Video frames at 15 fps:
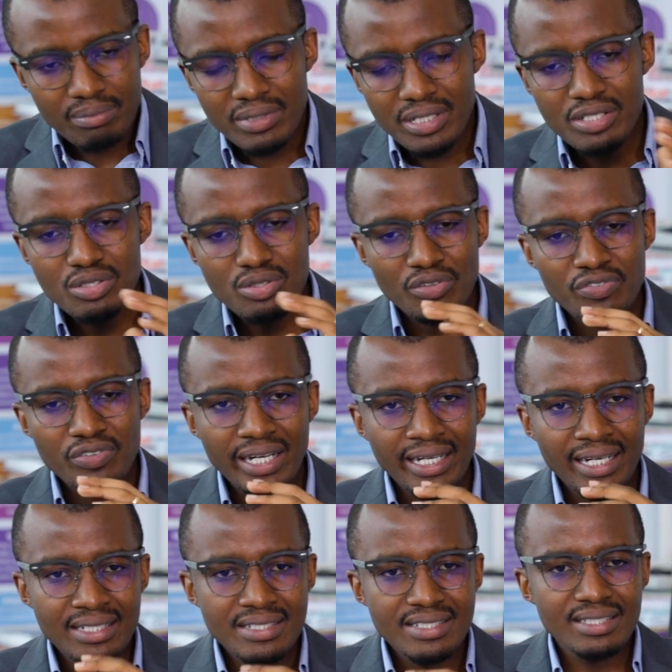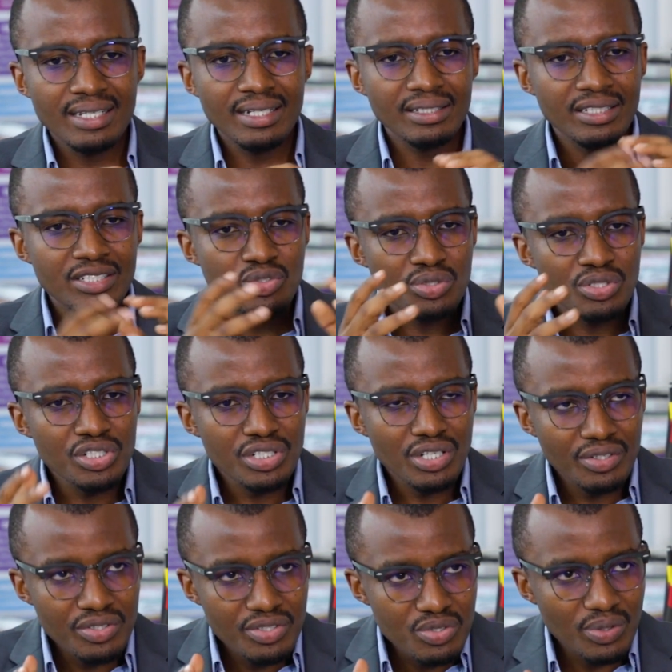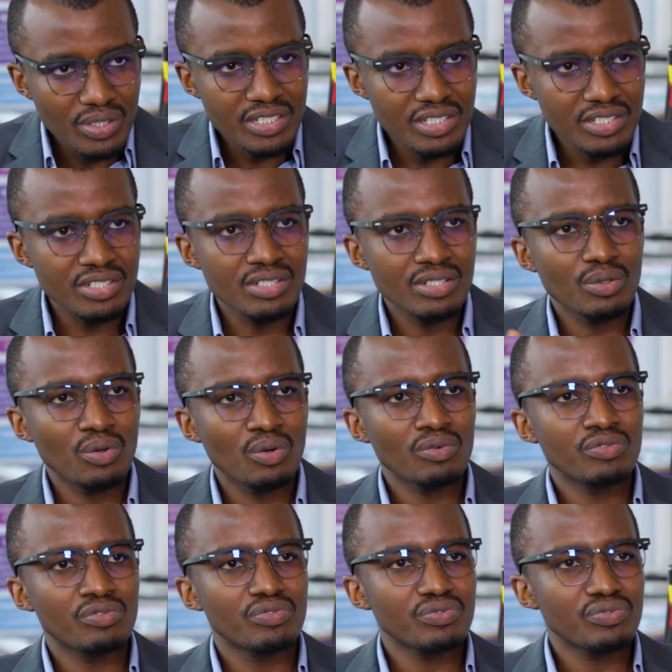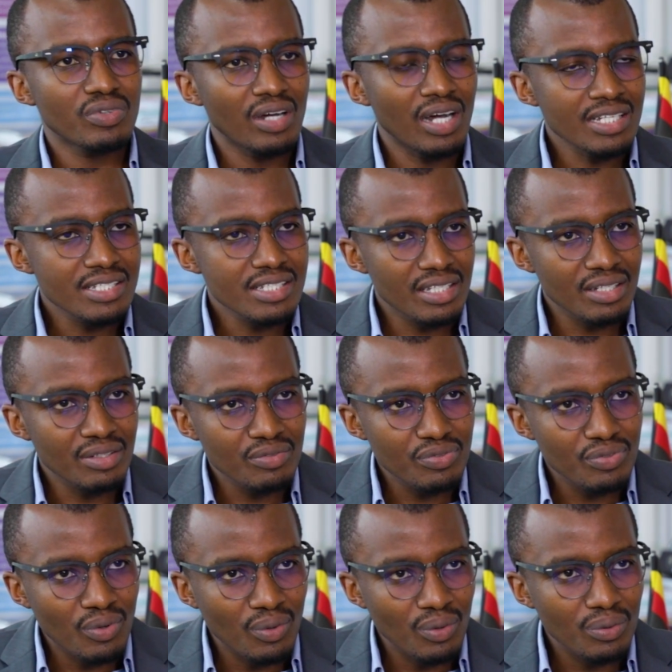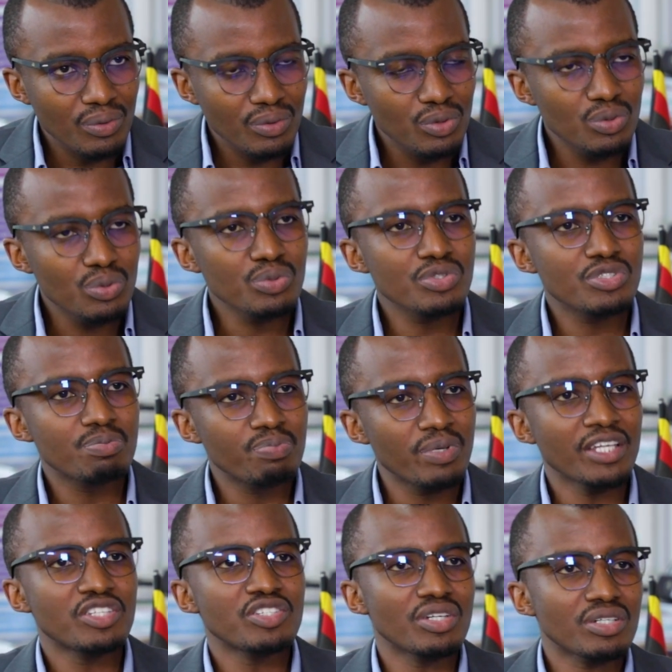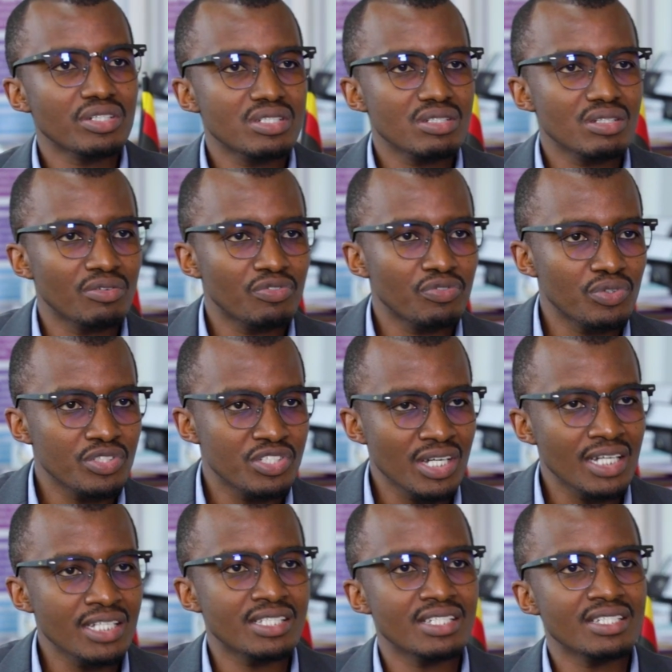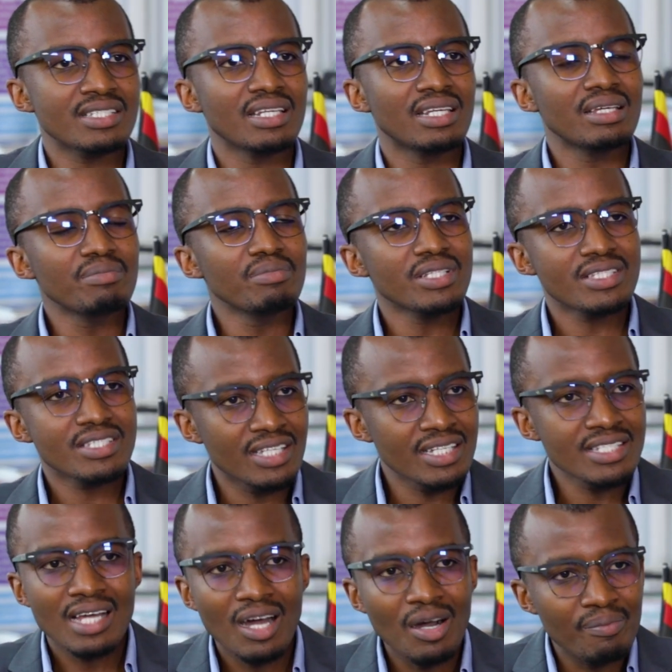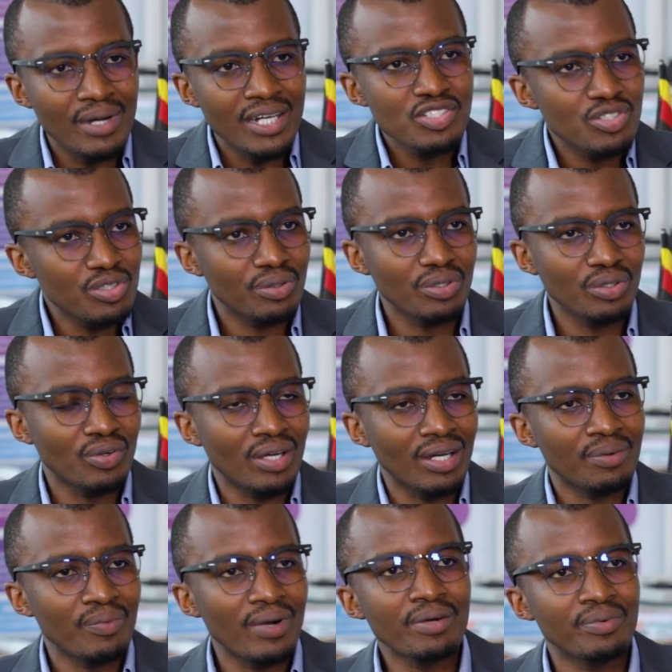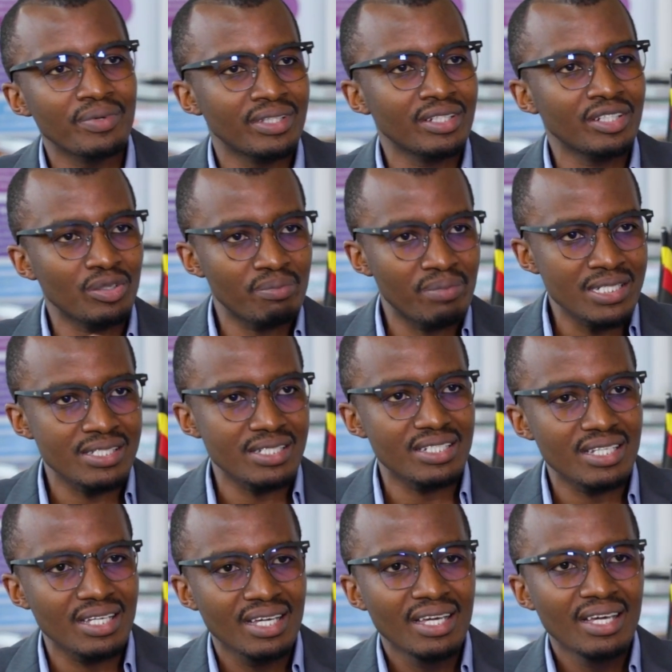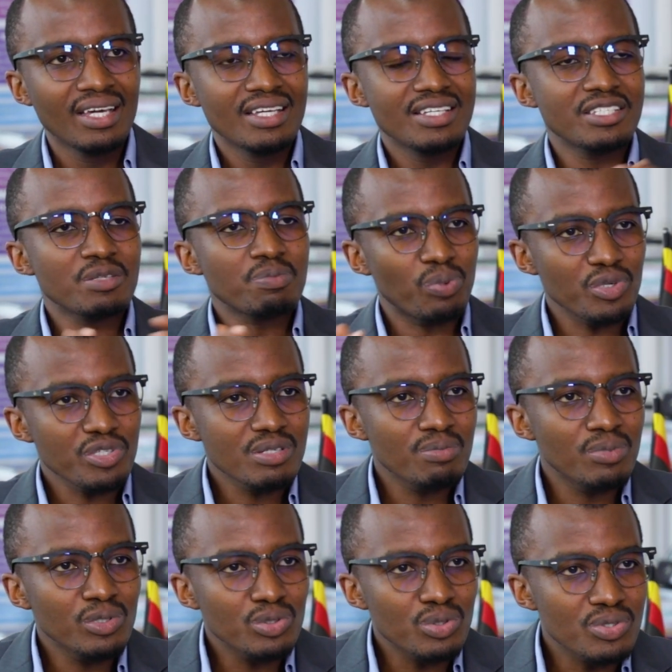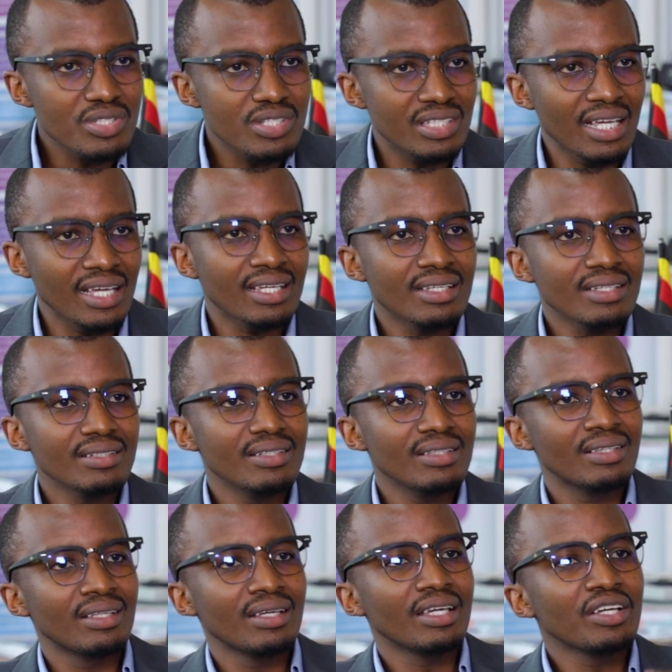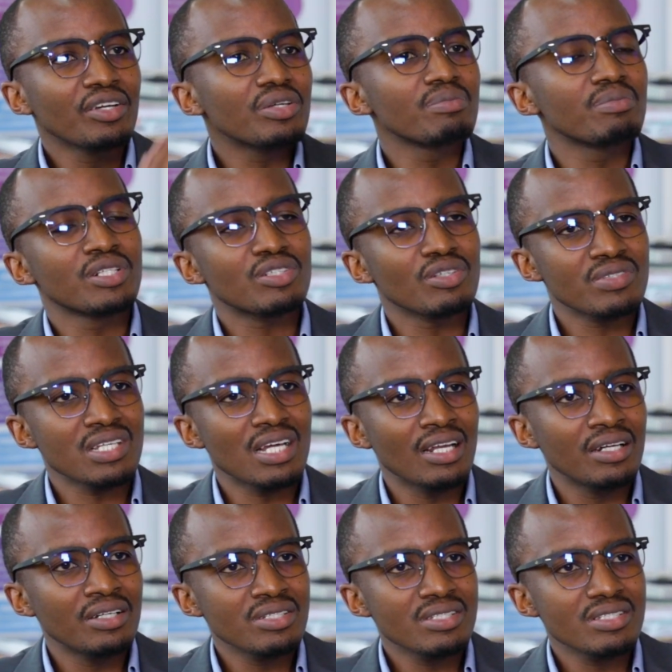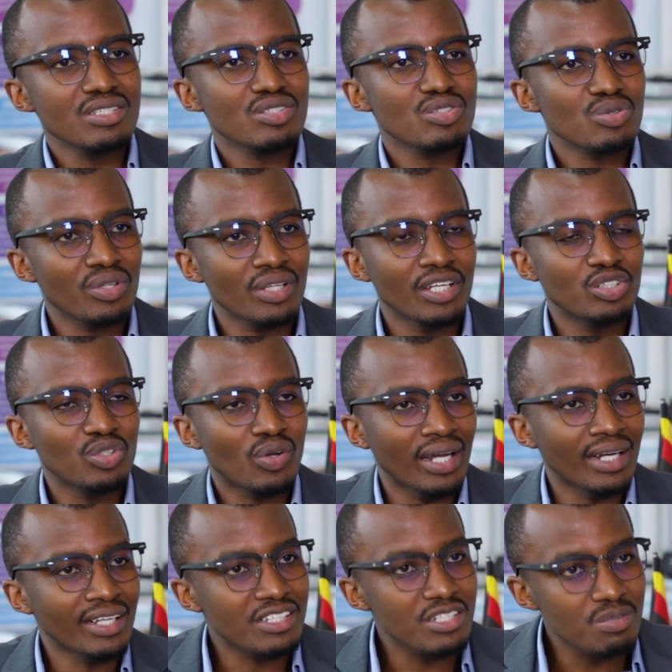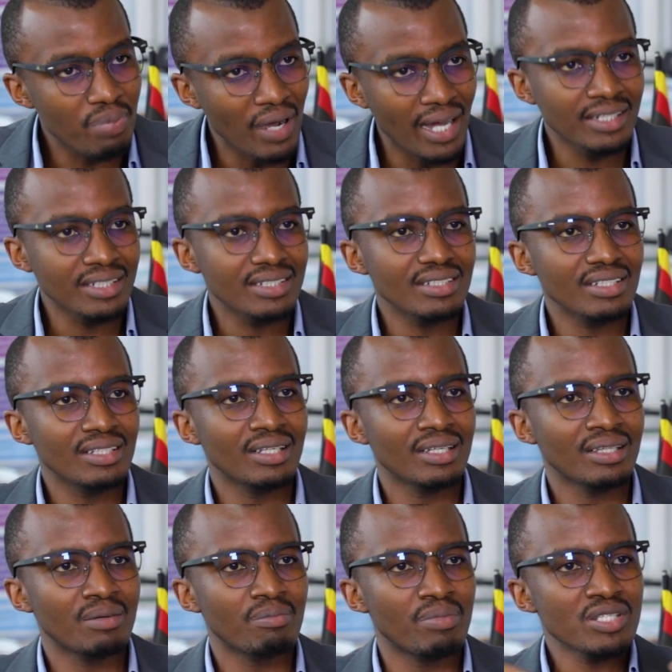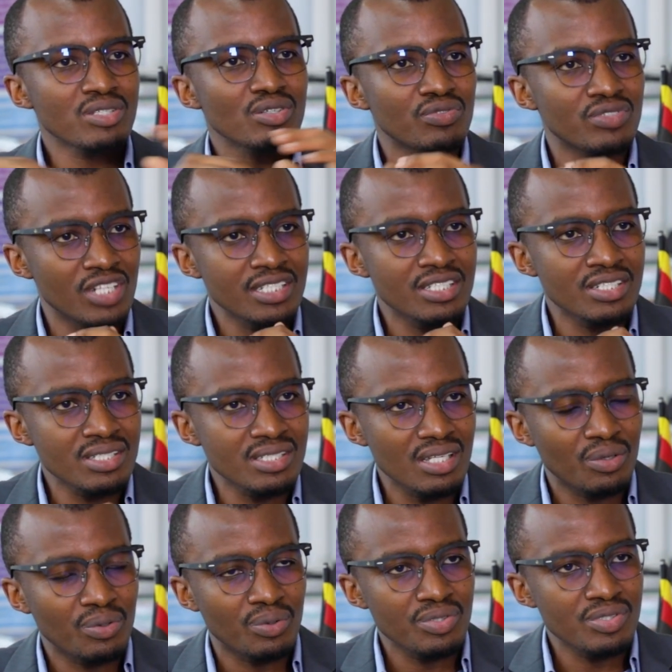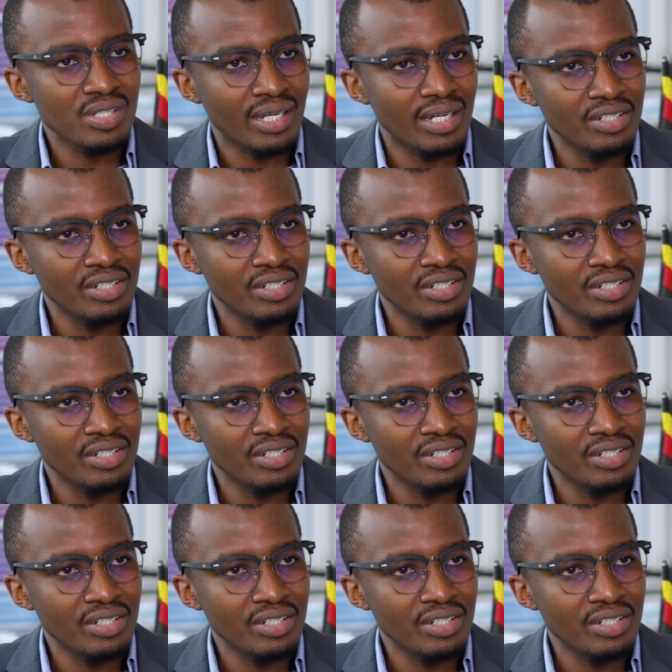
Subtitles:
the Minister of Finance, that the judiciary strategy of asking for huge paychecks for judges limits just how much you can work within your budget. Is it possible to stay the increment of salaries so that you can expand the base of judges across the